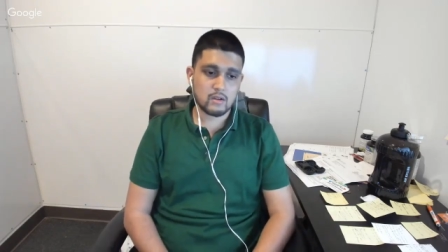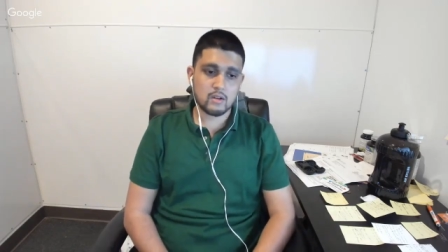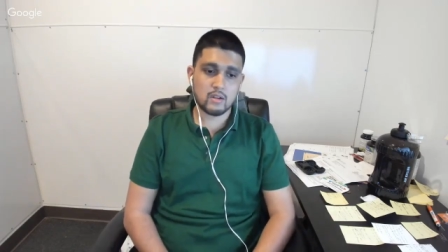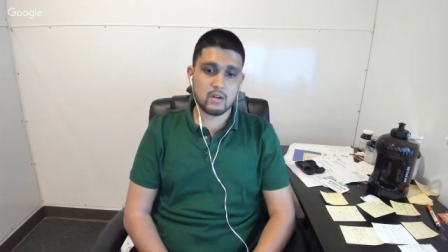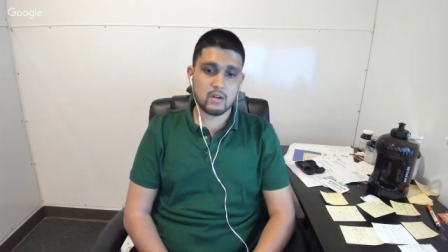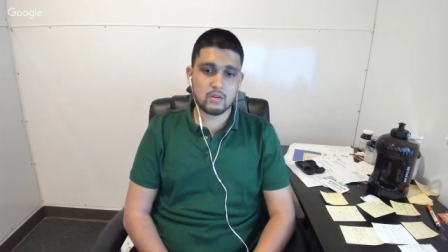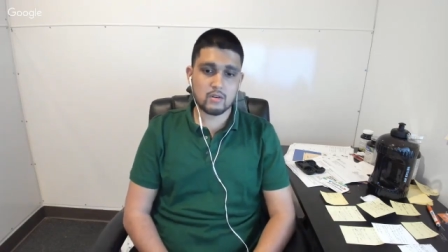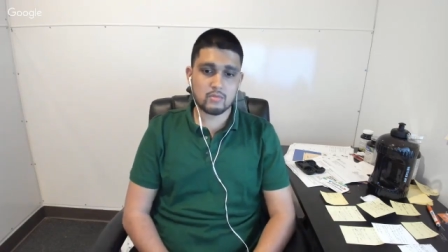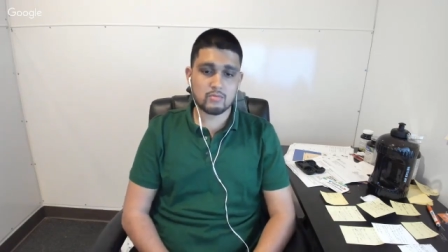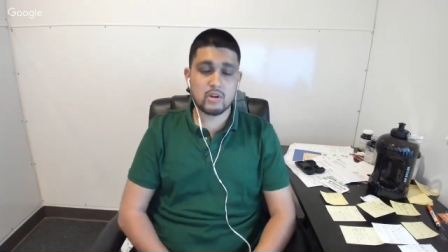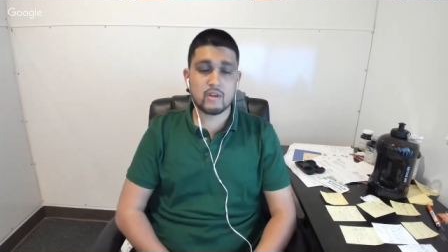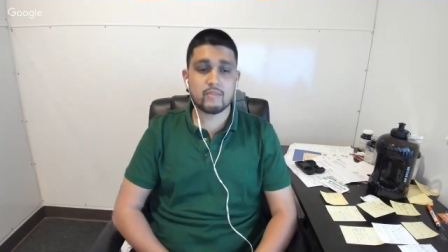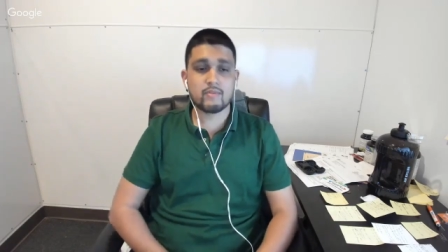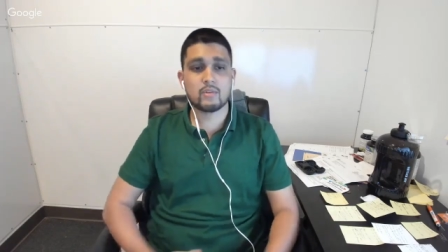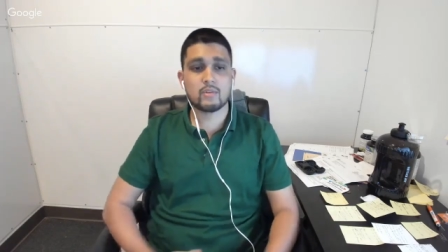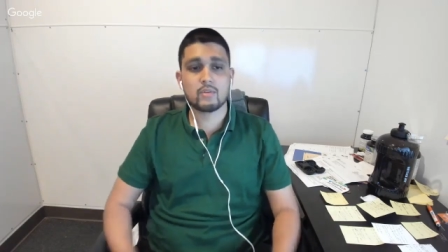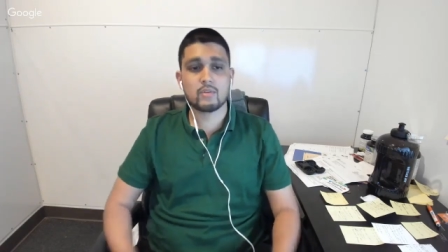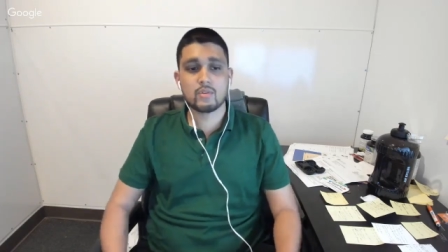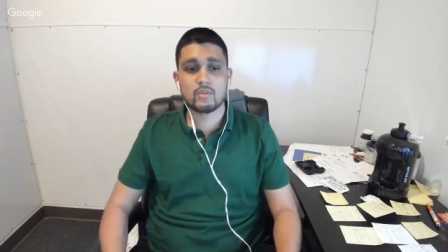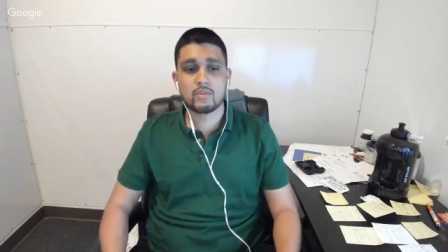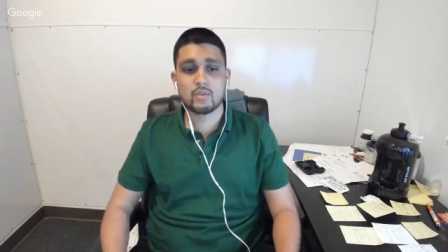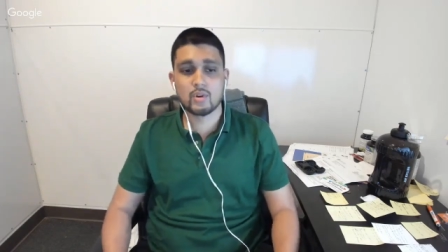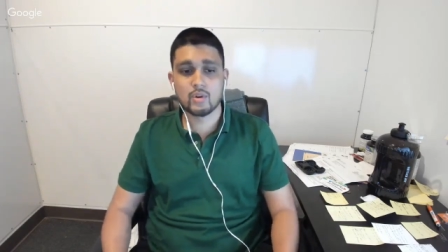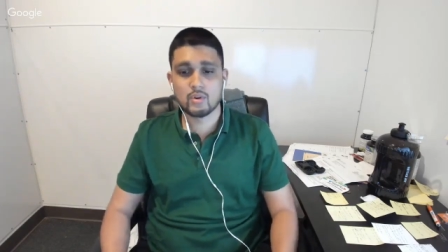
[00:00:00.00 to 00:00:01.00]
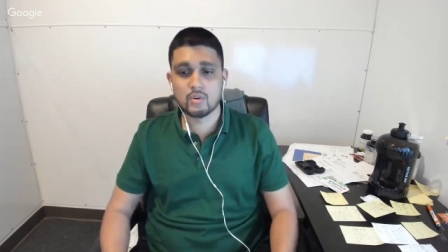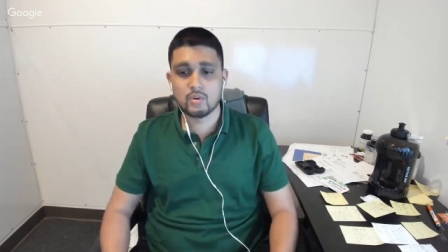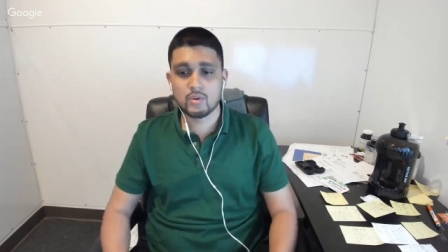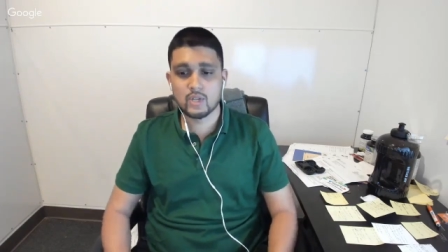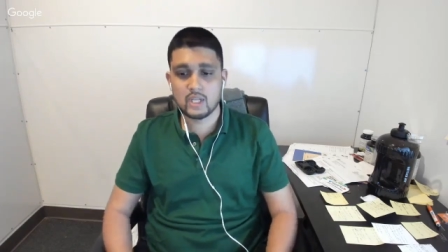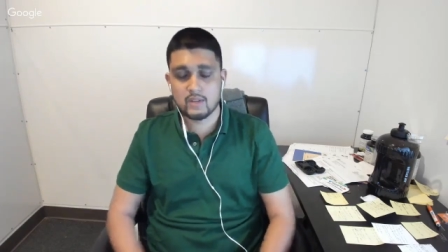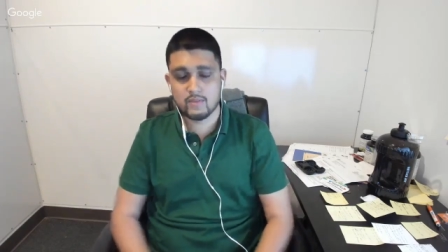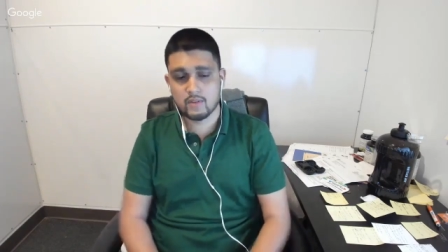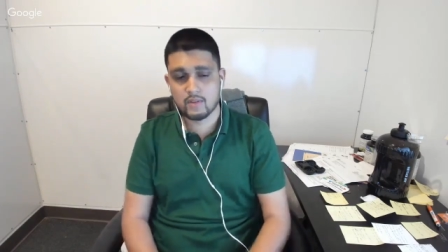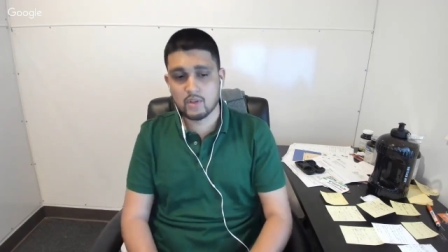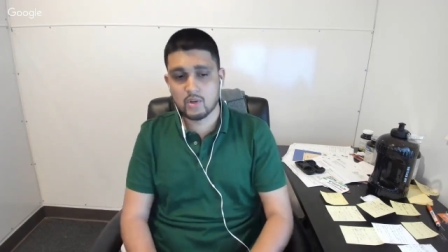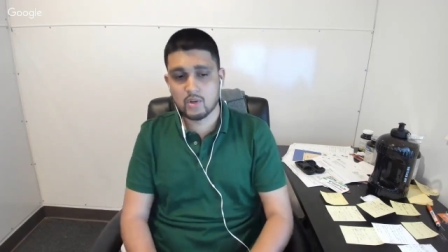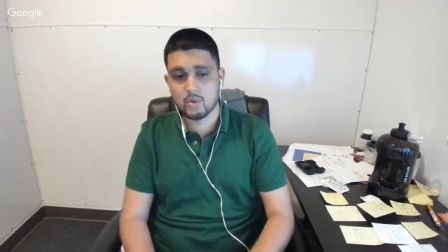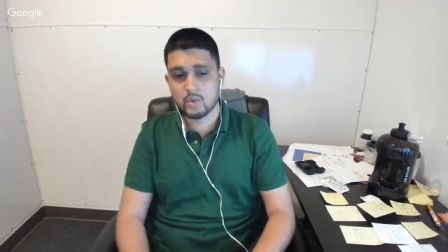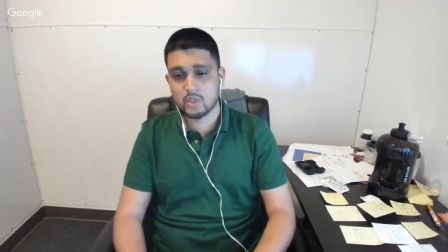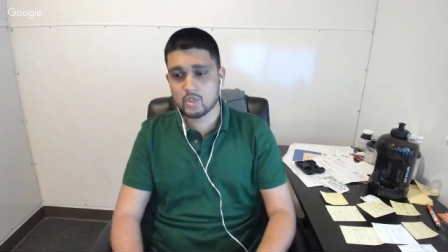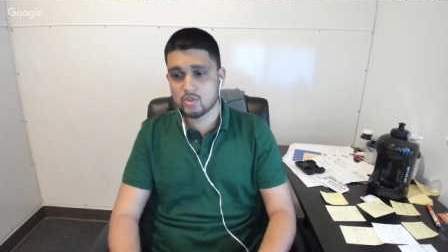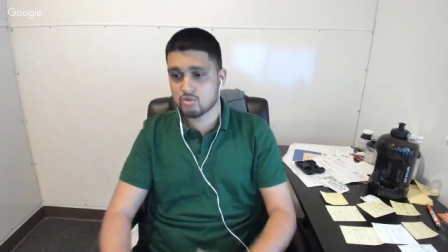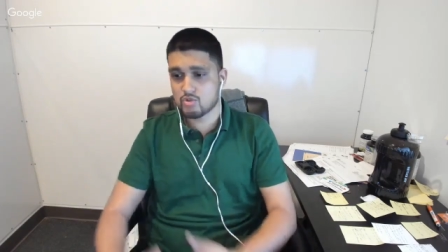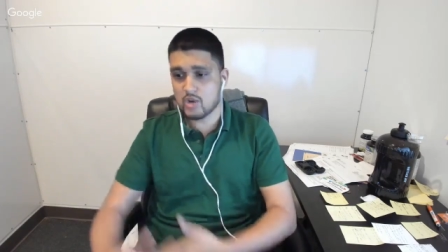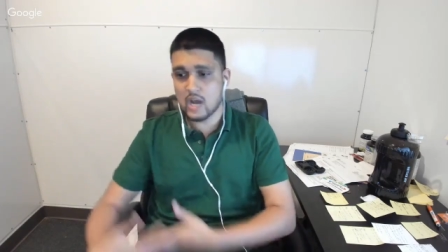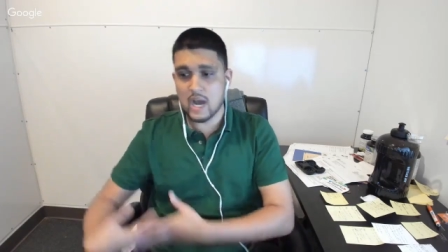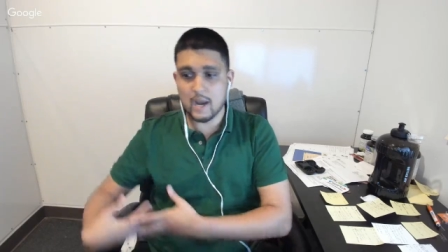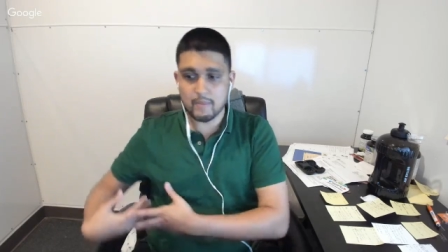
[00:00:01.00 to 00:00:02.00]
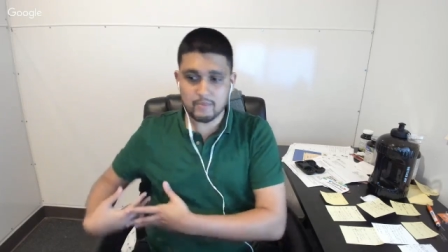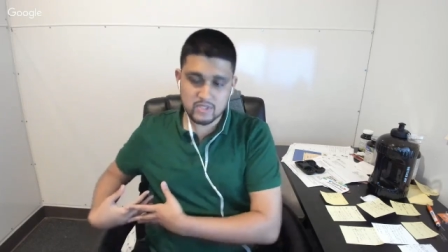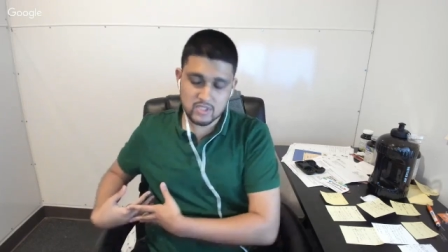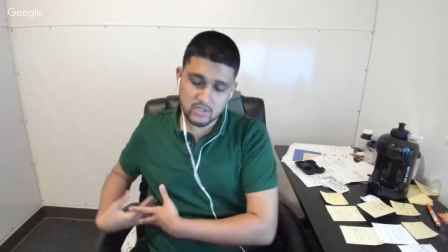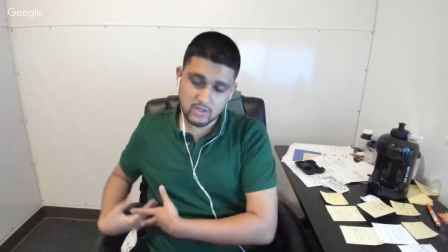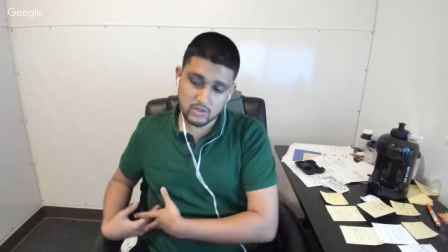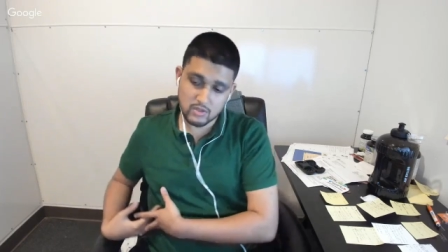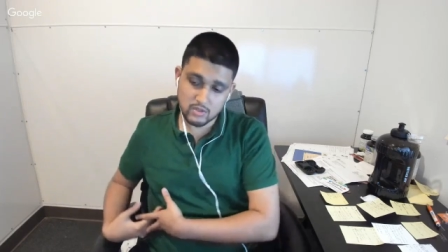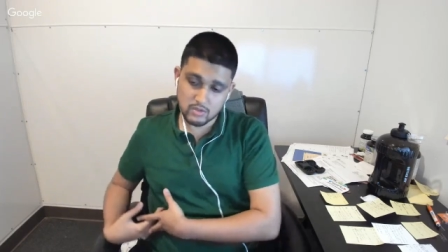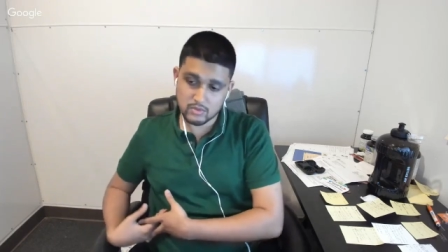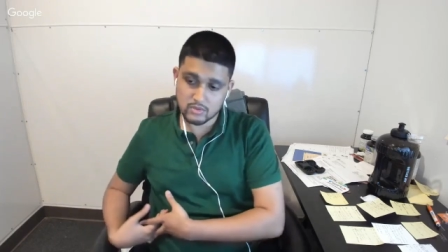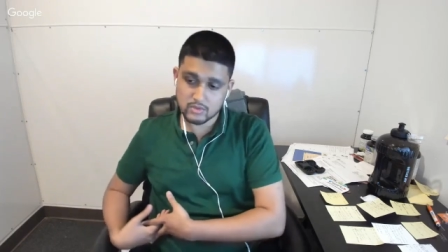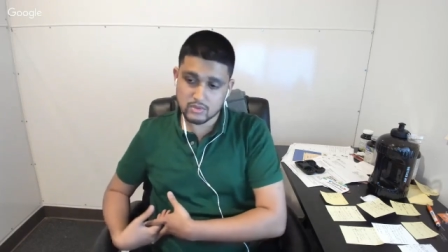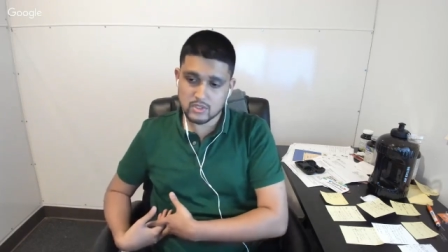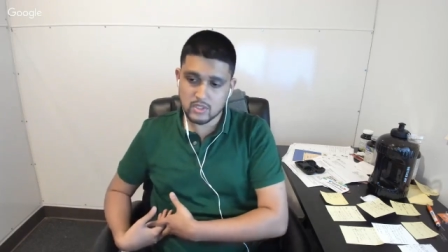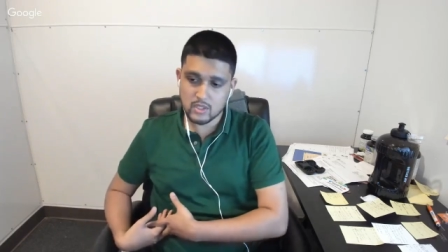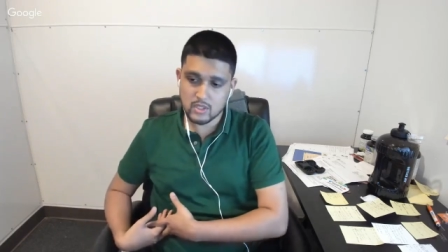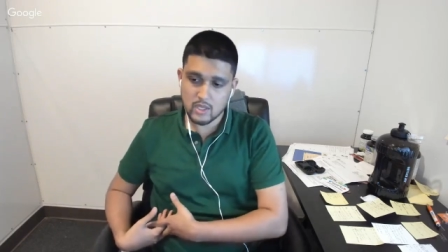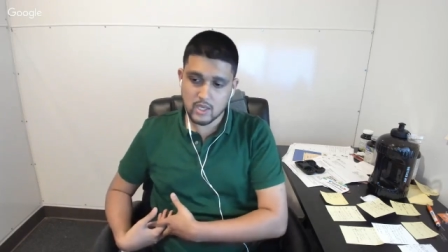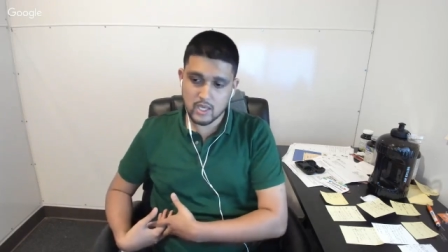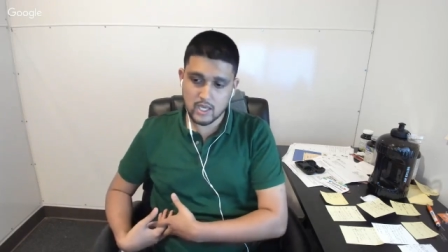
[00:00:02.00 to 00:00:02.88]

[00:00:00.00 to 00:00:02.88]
you know, revenue grew, even though we dropped S K Us.